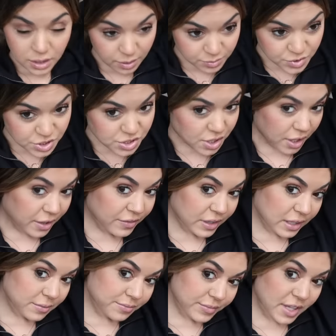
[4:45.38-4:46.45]
I'm
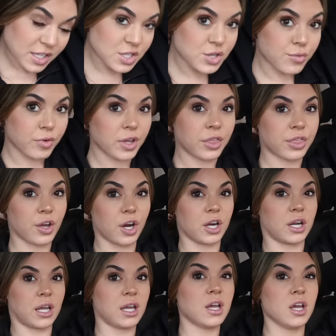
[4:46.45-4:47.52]
starving. It's
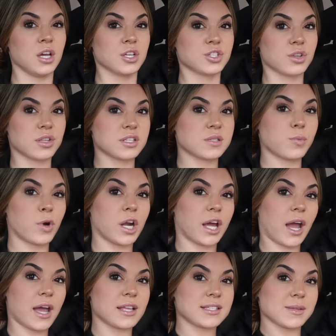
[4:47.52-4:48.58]
3:30. So this
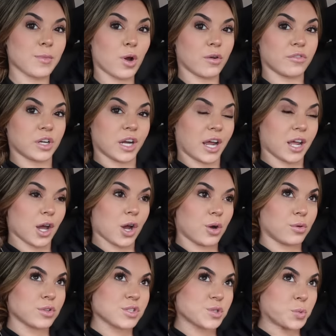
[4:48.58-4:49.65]
morning I had some overnight
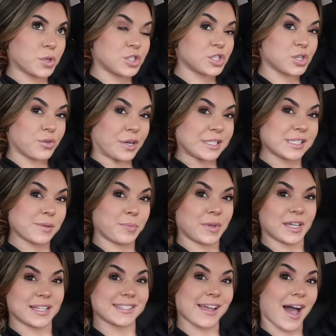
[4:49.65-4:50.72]
oats, which the
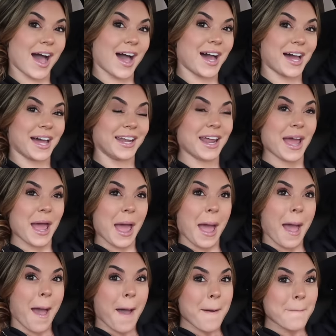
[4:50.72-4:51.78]
recipe is on
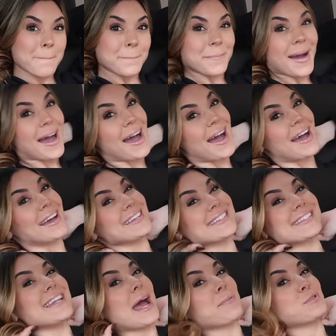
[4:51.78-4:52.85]
my
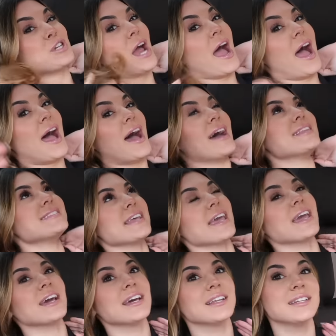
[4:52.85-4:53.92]
Snapchat
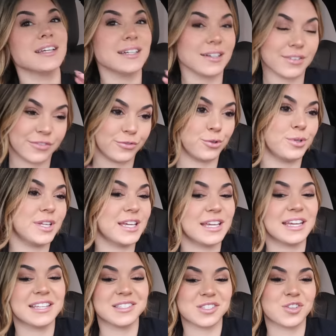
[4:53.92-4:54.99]
and
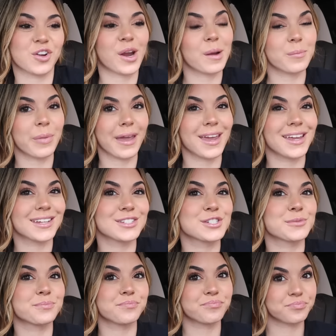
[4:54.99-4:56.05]
foodie Instagram
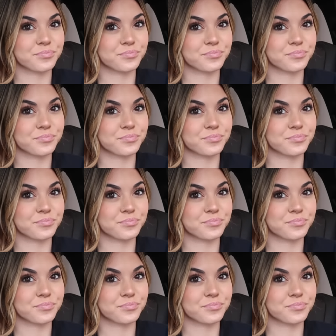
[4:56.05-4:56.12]
page.